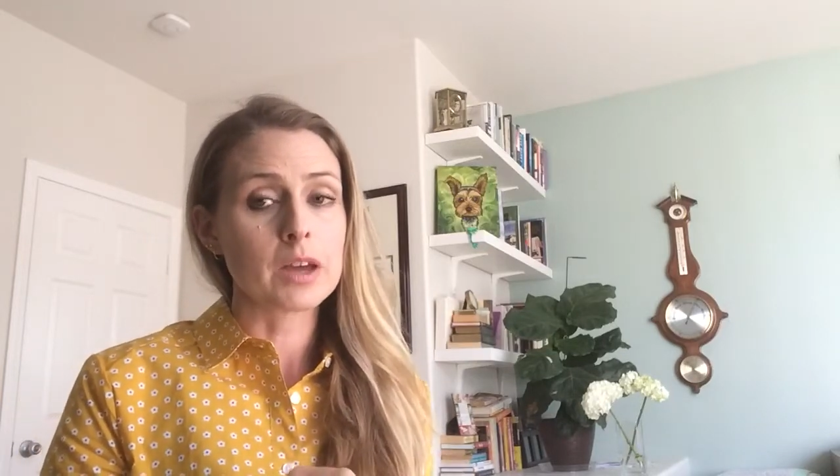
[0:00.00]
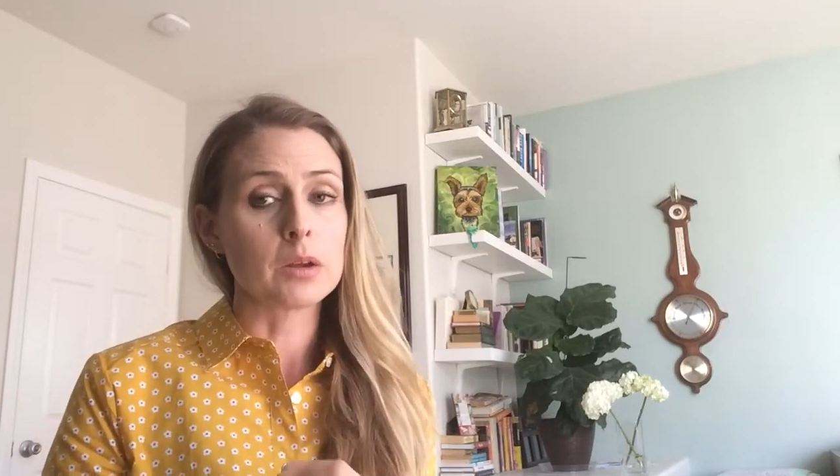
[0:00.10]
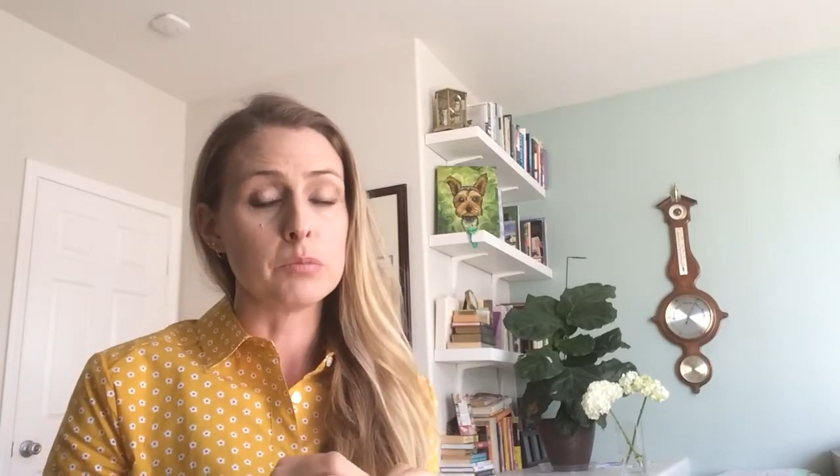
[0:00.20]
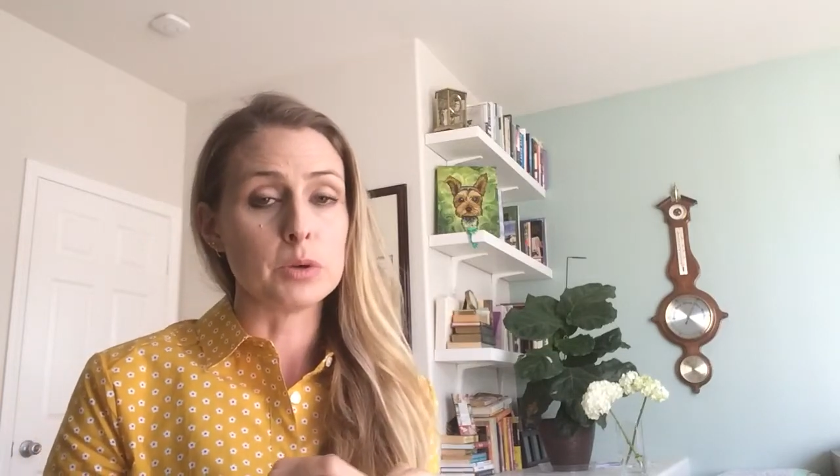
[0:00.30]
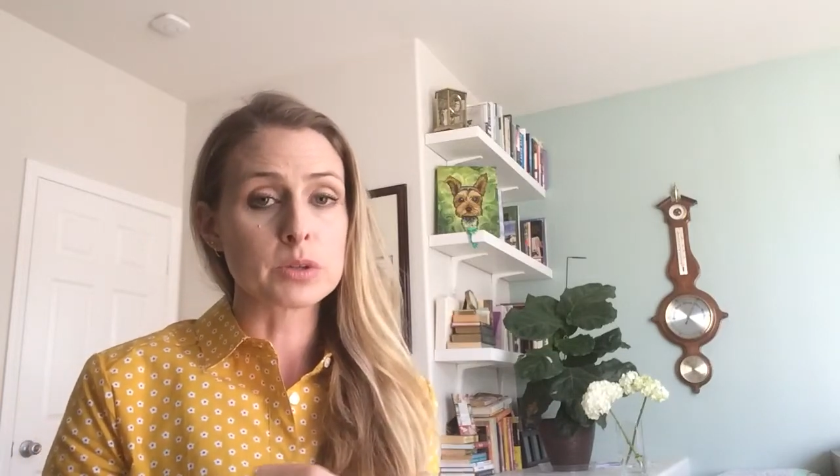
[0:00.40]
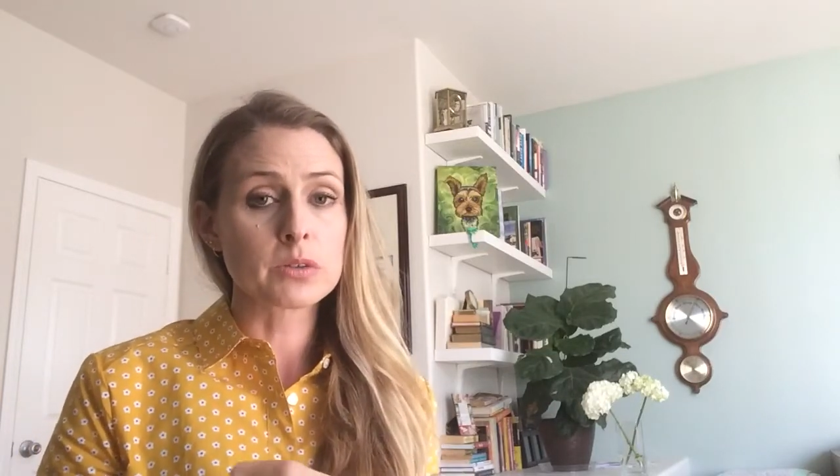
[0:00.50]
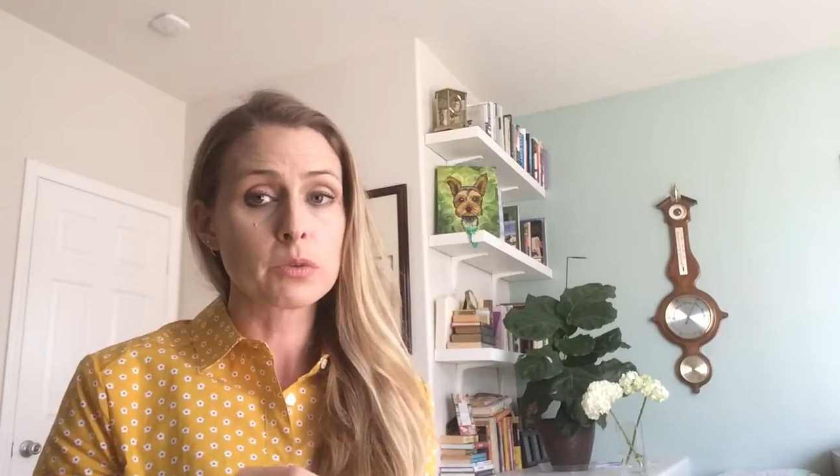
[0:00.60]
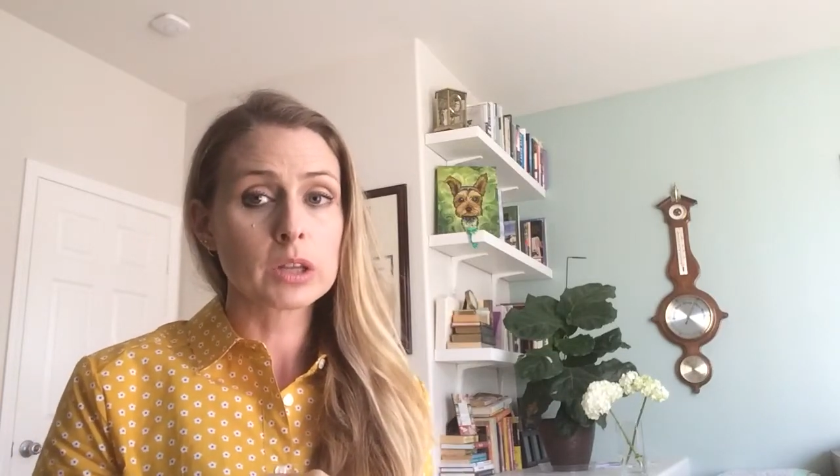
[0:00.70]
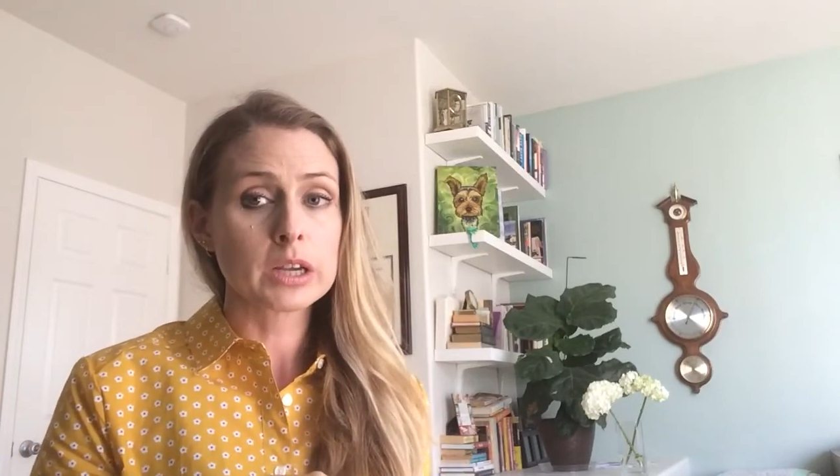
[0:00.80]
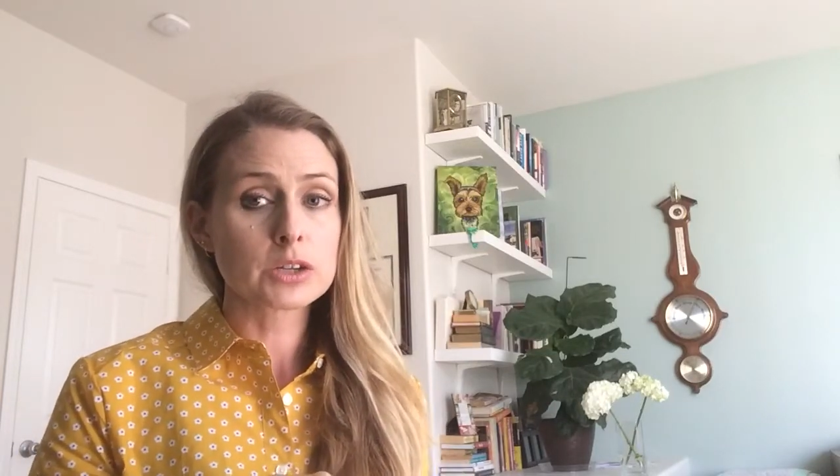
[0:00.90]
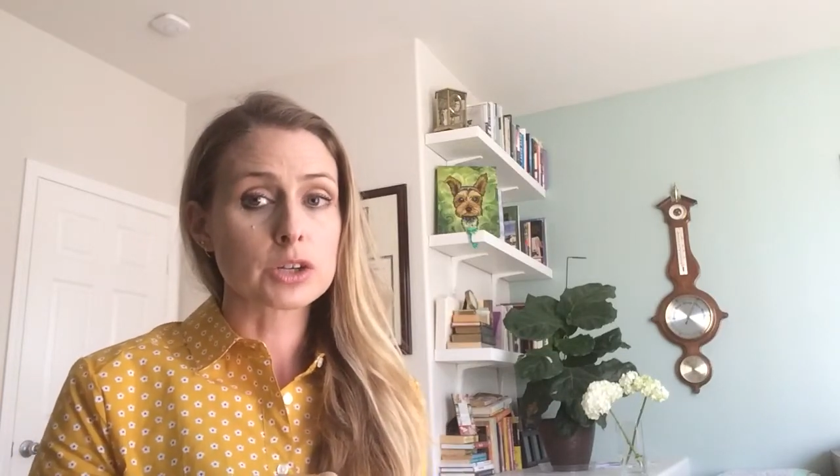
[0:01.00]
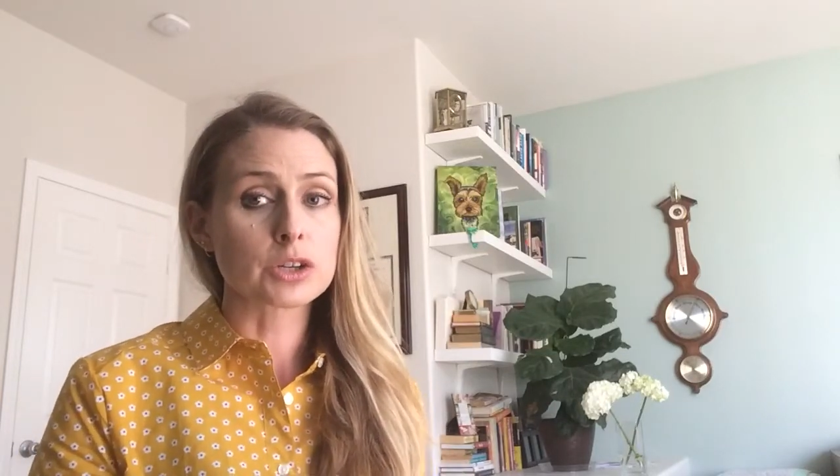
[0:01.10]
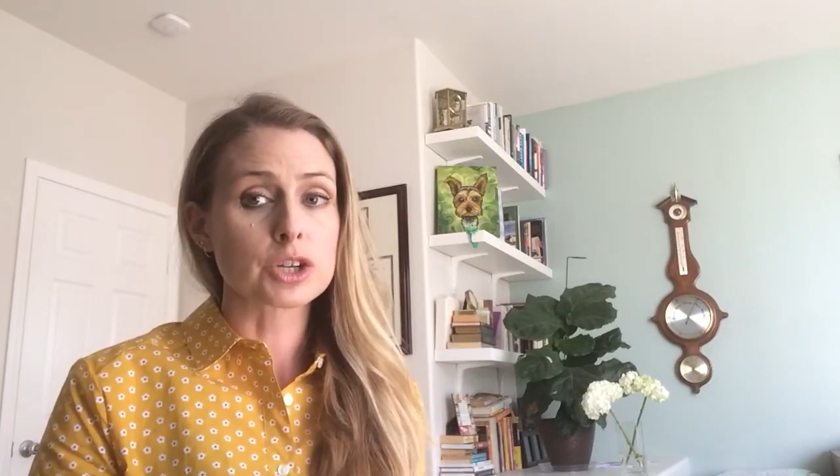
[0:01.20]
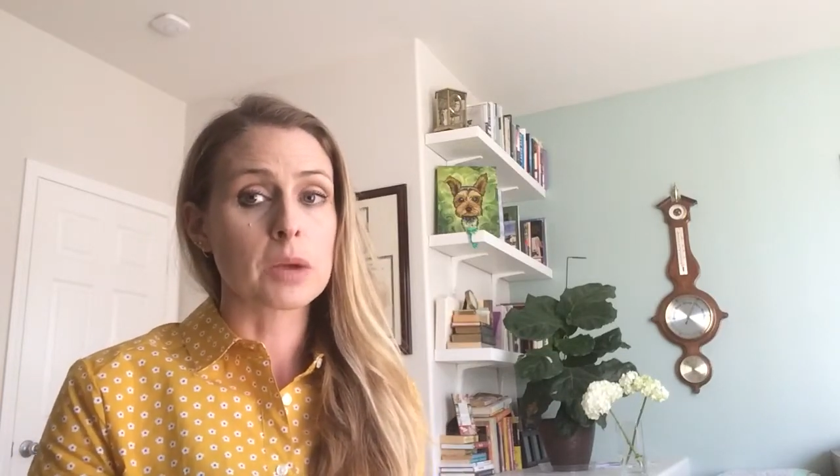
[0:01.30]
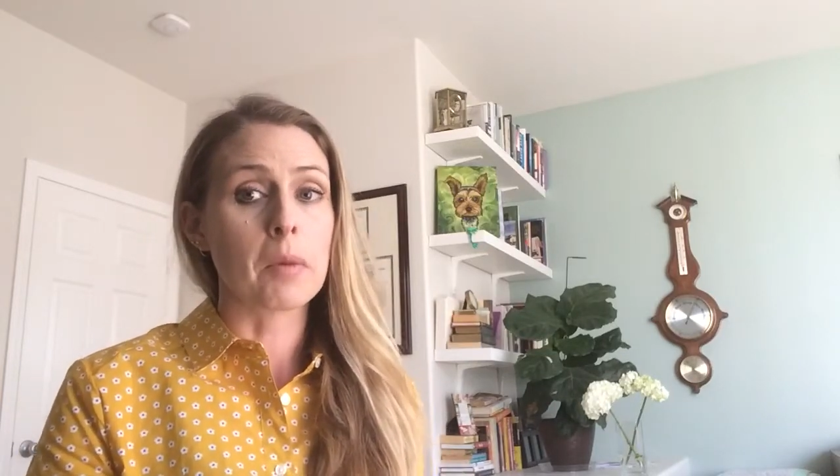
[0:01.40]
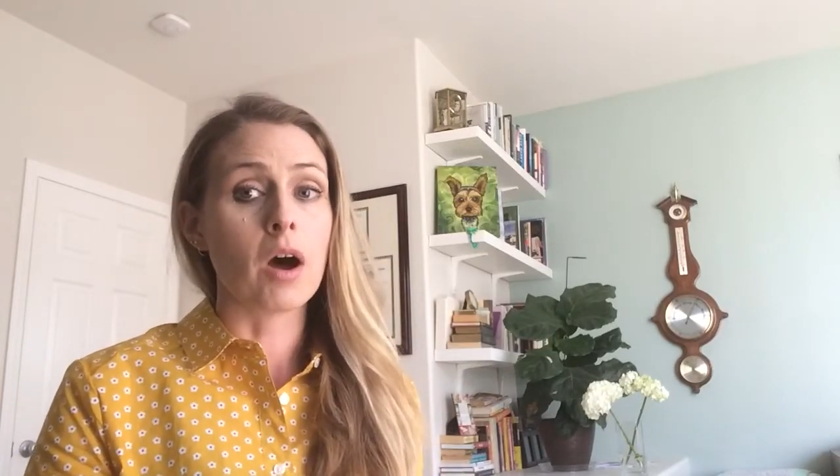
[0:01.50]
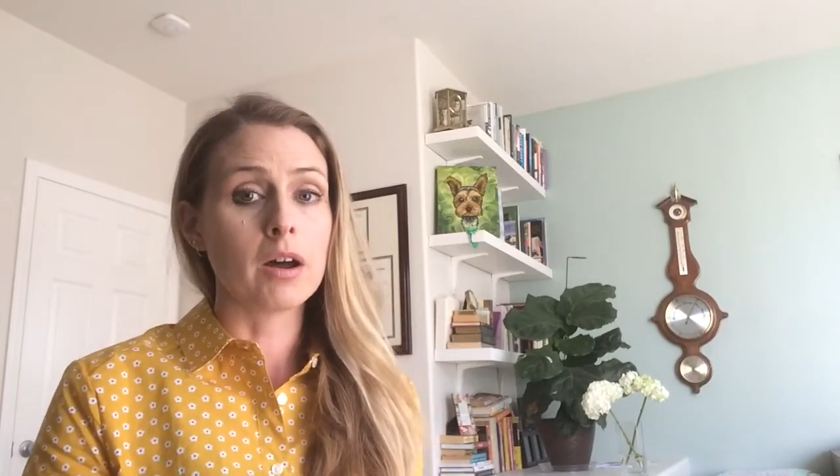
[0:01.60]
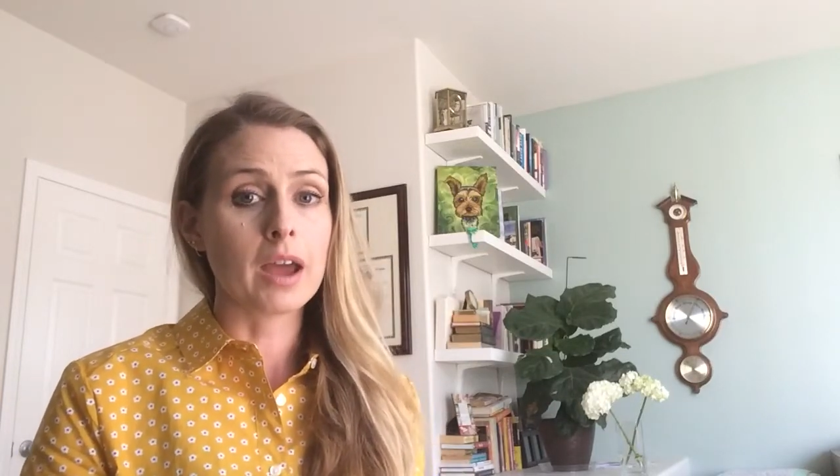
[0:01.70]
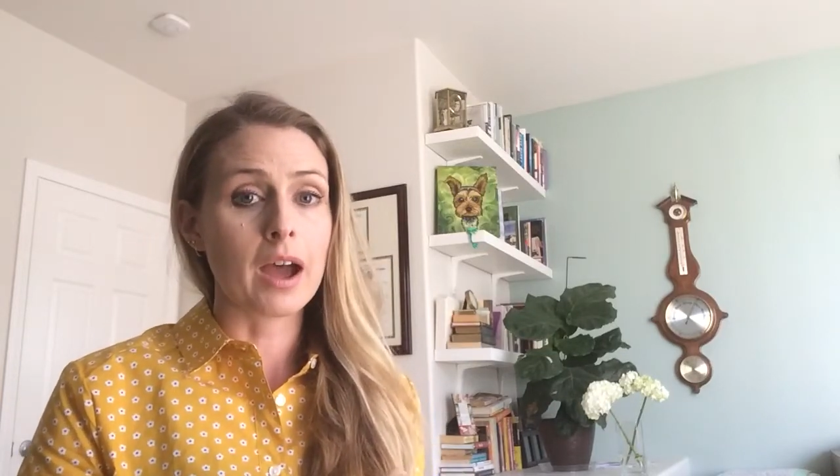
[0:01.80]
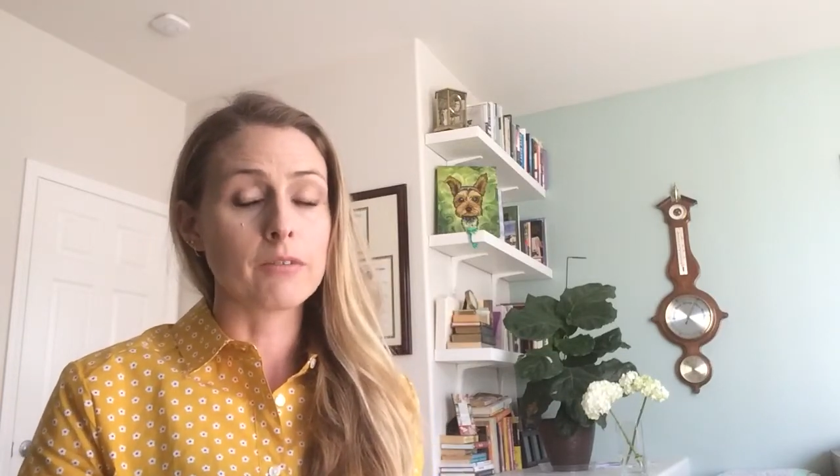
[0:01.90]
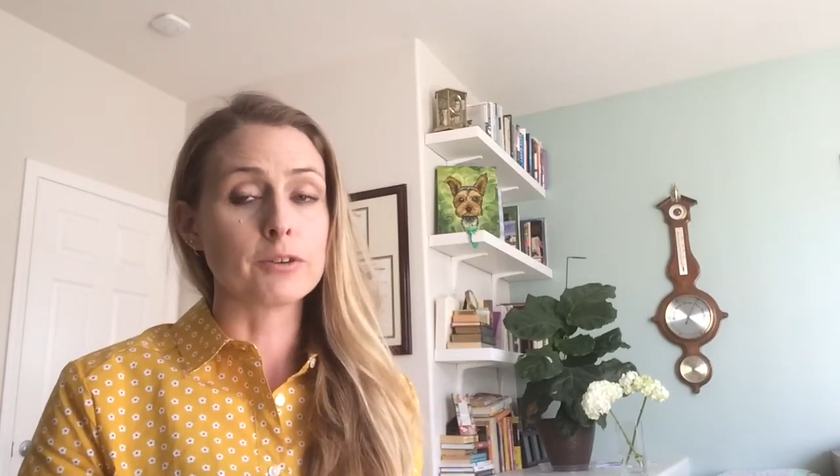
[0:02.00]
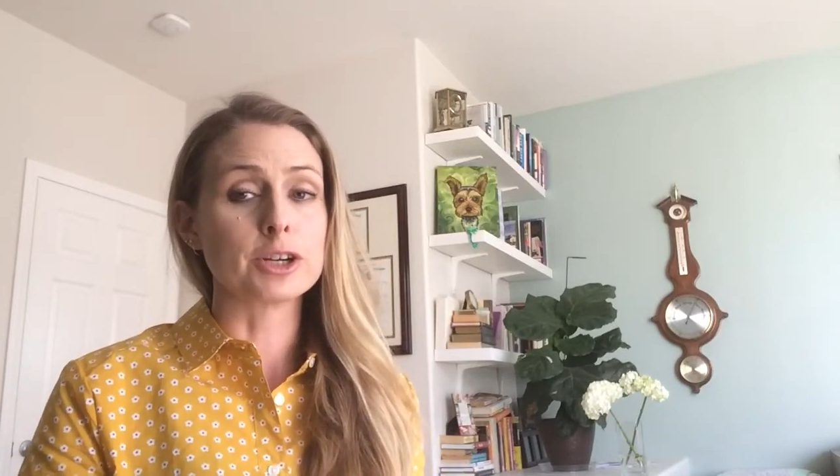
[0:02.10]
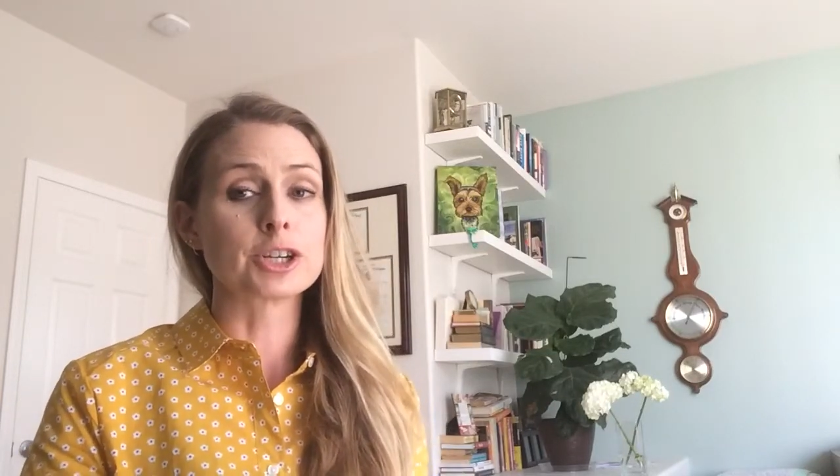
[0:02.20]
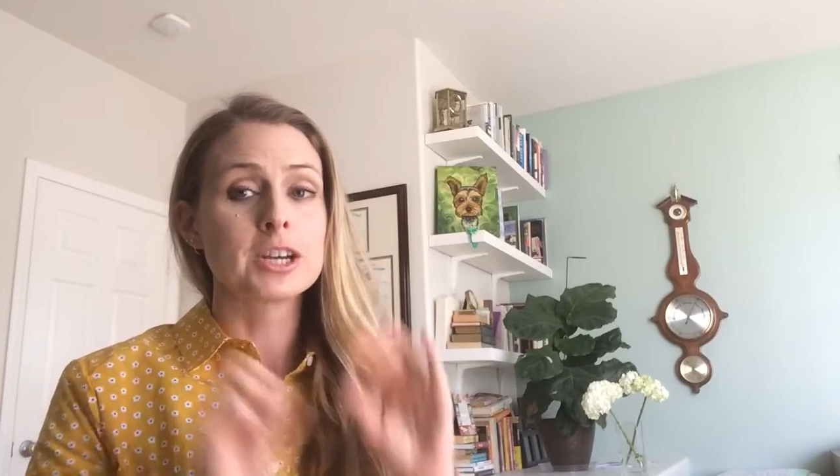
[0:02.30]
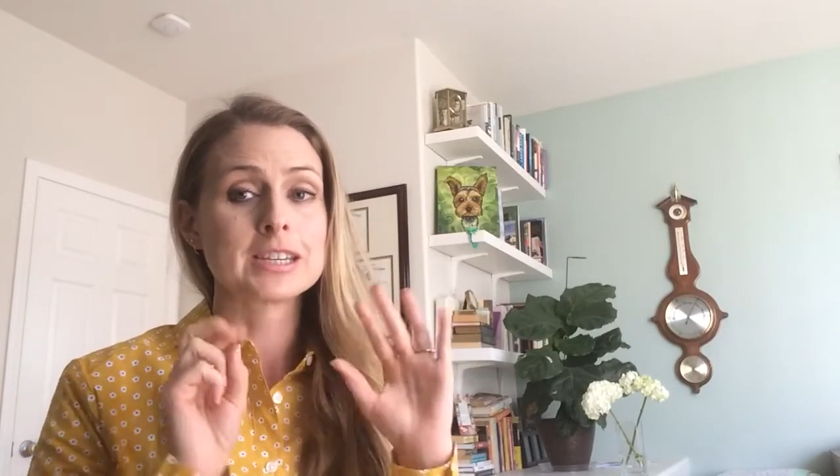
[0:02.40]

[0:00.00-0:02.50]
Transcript: an abusive relationship on average